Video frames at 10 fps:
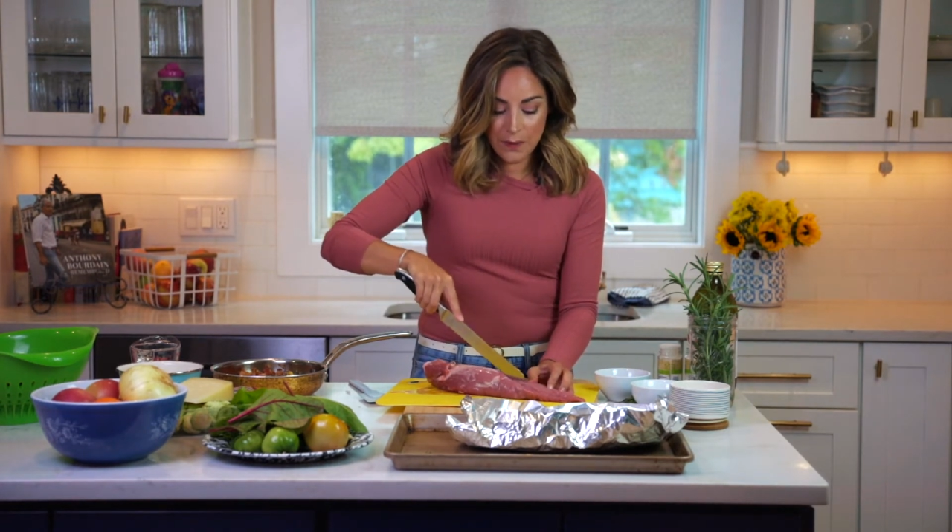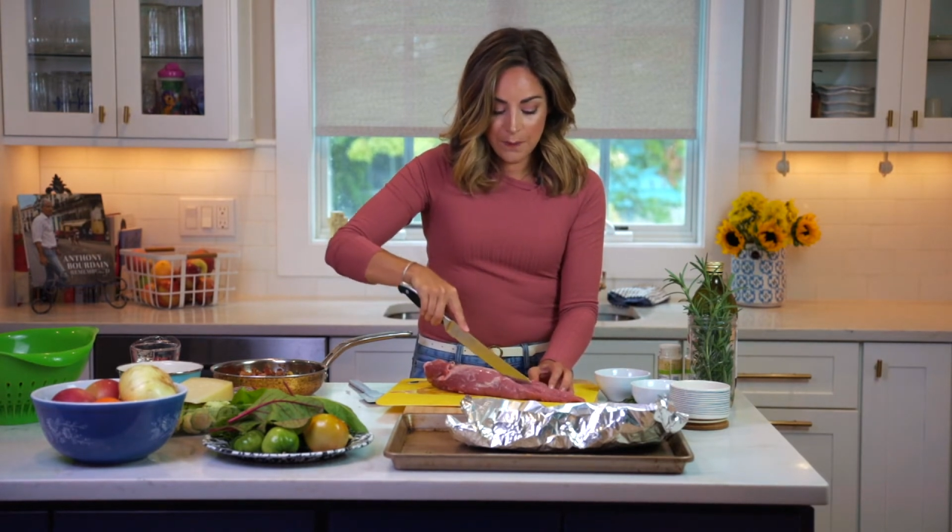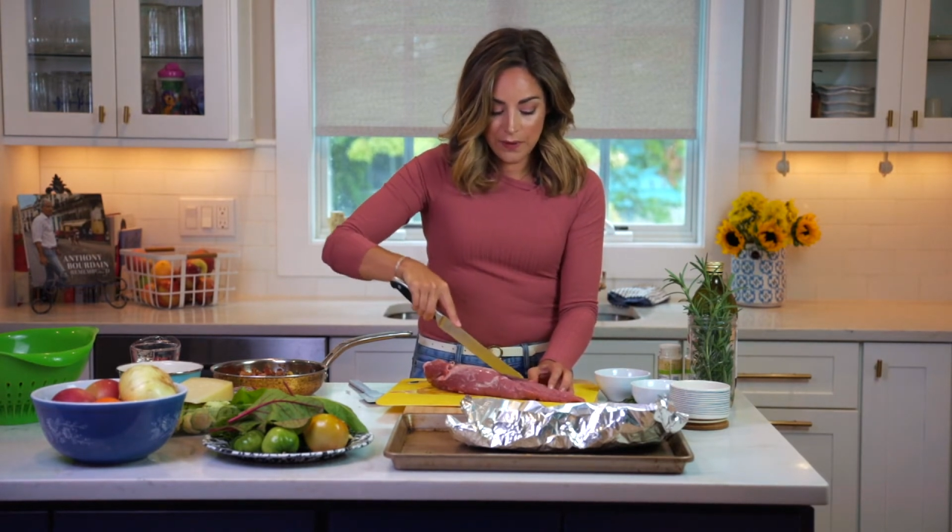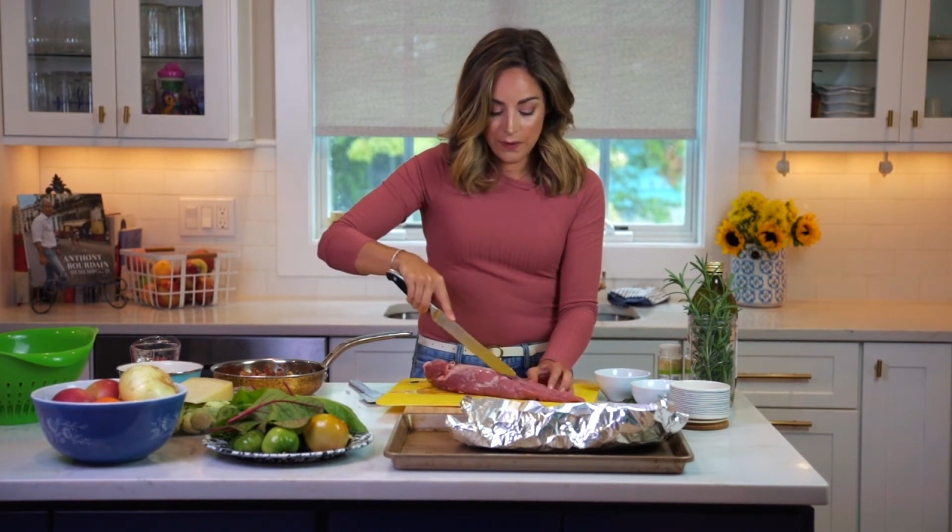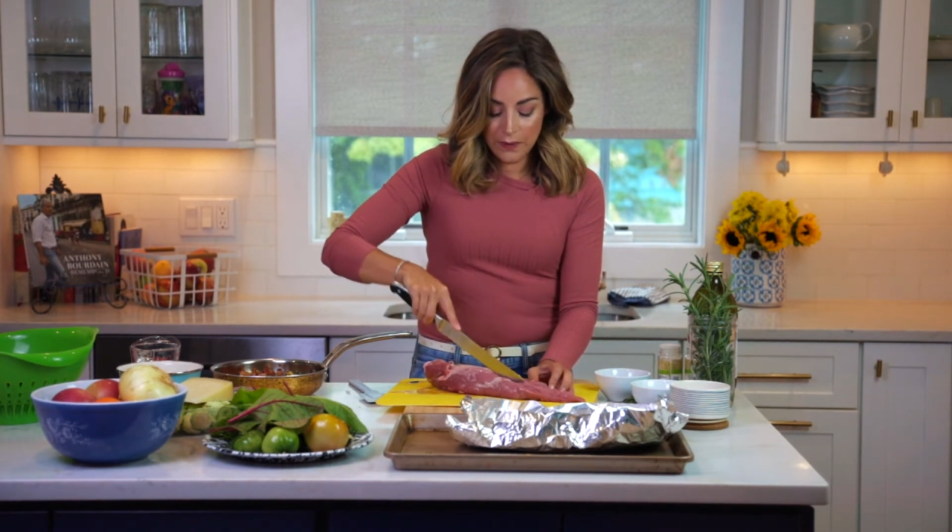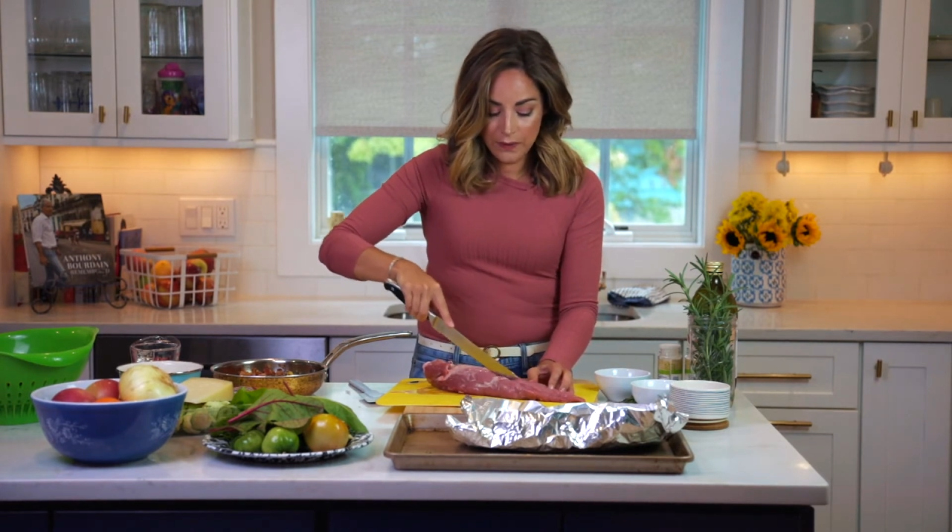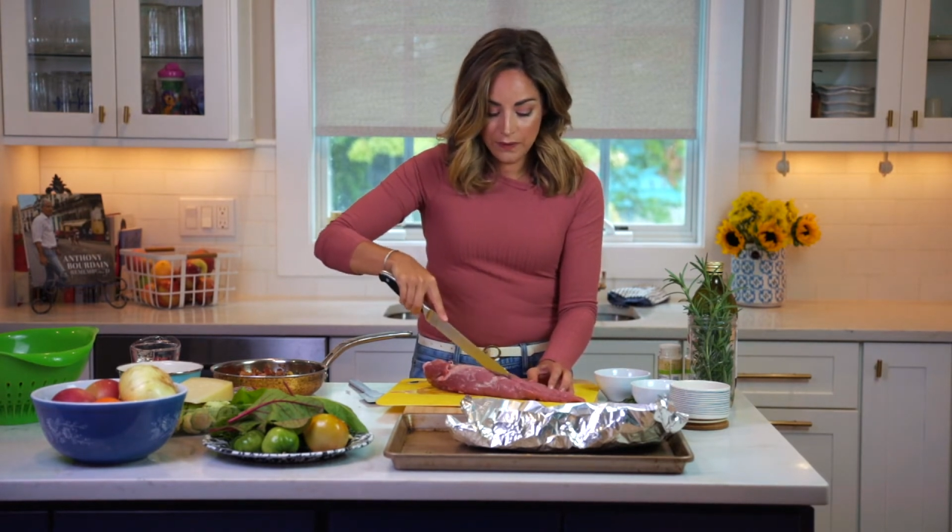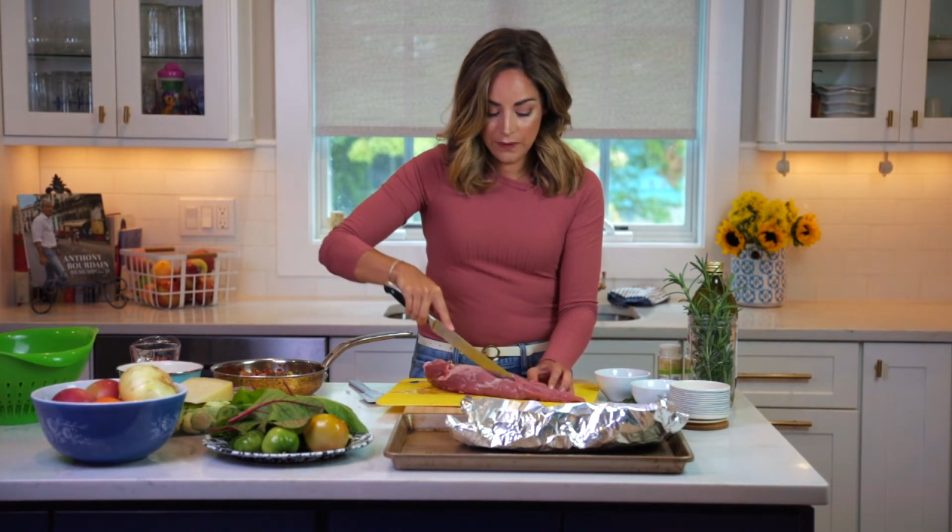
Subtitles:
the middle